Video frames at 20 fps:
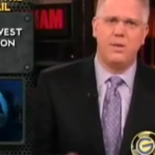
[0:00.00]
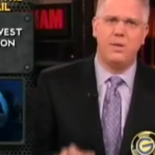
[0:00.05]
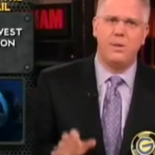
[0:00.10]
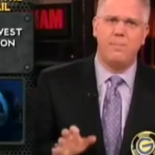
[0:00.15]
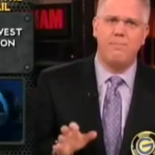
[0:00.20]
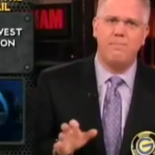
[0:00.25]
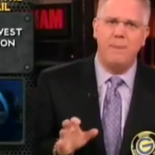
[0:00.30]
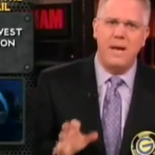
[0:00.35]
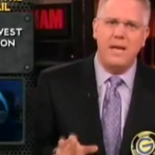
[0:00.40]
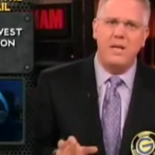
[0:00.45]

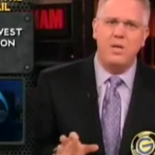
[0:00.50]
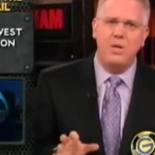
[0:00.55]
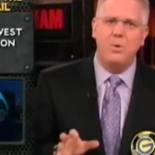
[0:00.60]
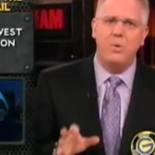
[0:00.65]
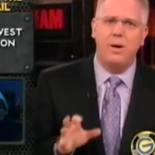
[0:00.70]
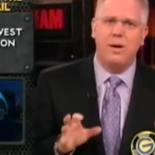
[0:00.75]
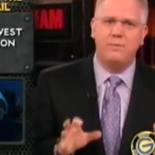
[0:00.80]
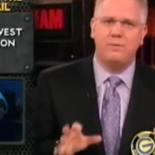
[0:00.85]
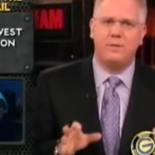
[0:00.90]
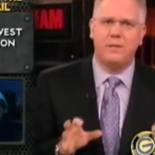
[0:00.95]
The
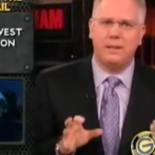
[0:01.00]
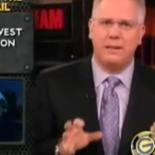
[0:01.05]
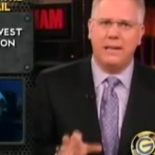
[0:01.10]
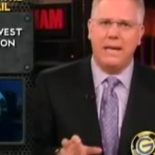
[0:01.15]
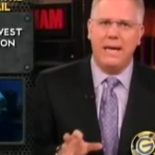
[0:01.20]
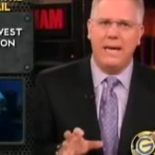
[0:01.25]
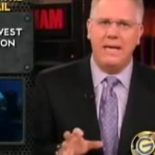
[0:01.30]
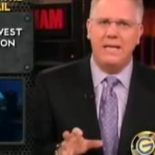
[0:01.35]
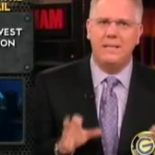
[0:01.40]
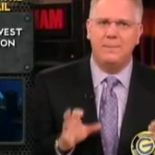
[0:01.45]
Menu of
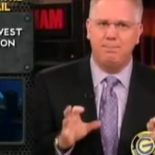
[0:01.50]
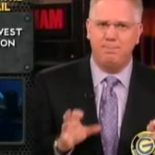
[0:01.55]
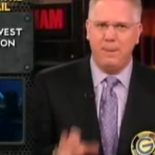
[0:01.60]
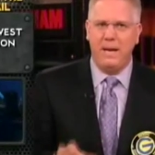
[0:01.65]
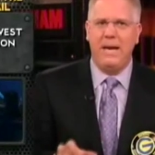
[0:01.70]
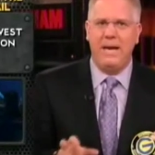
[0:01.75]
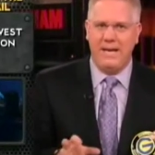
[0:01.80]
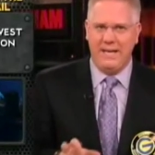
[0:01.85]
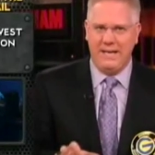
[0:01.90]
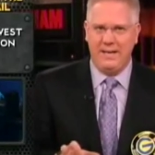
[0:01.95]
Delayed
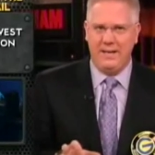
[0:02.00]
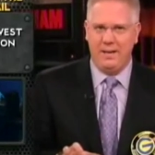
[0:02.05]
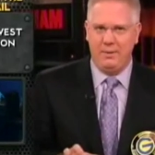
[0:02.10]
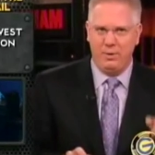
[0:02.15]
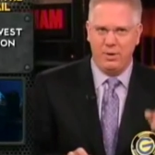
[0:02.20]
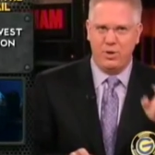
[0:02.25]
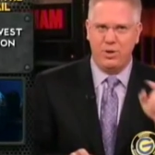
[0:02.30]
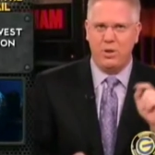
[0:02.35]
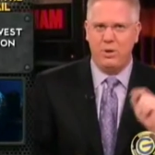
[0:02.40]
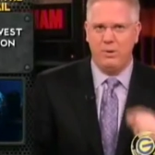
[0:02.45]
Pain. I
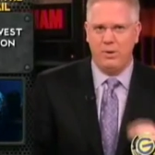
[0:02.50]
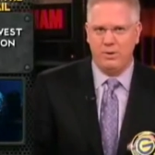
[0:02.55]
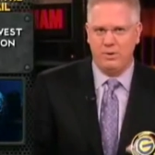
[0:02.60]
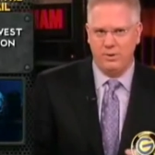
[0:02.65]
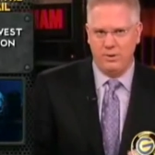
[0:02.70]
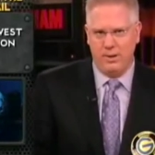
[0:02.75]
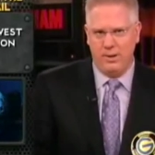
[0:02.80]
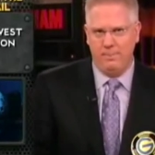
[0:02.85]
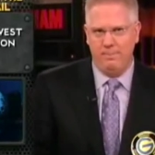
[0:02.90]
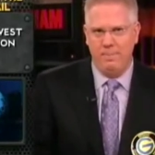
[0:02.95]
want to show it
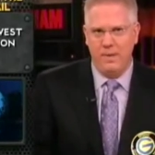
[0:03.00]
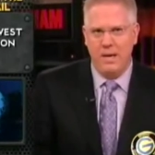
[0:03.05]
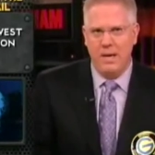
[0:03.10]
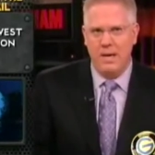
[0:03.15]
to you.